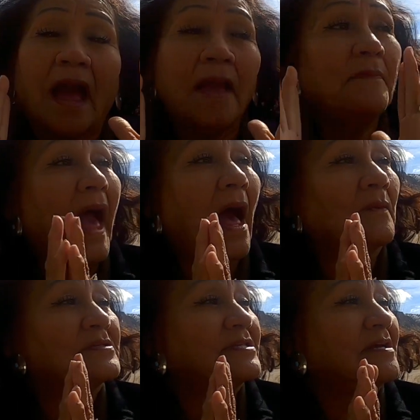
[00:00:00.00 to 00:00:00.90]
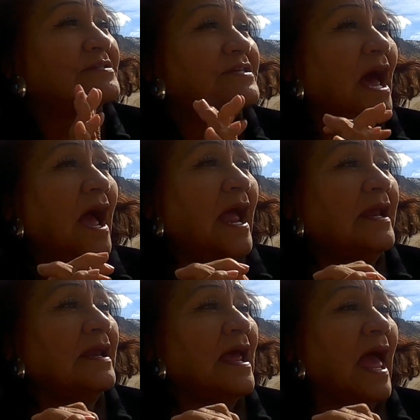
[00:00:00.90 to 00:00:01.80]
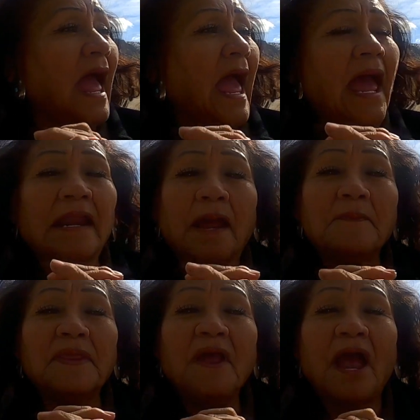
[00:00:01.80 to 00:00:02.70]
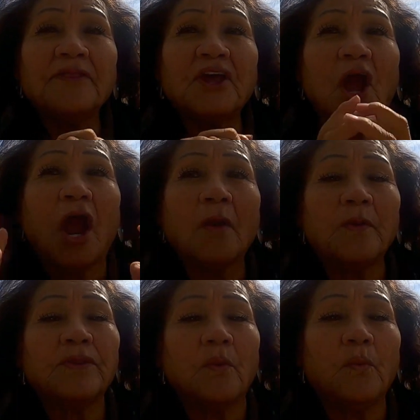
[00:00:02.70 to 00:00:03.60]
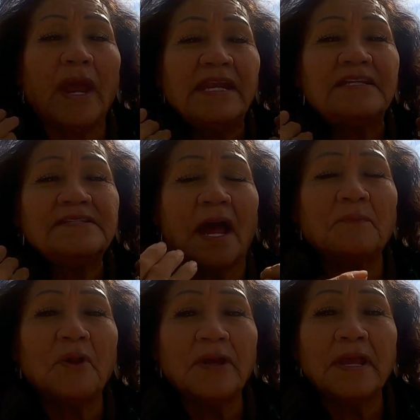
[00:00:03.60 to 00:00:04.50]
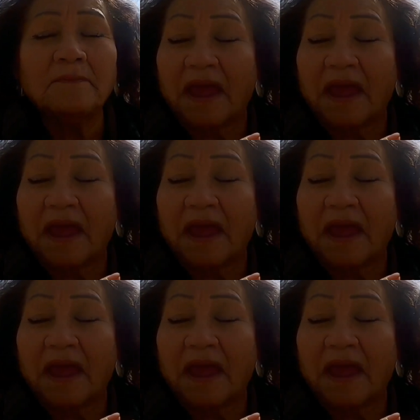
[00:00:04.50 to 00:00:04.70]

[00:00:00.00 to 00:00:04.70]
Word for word: I'm outside, and I'm behind the car where the wind is not blowing in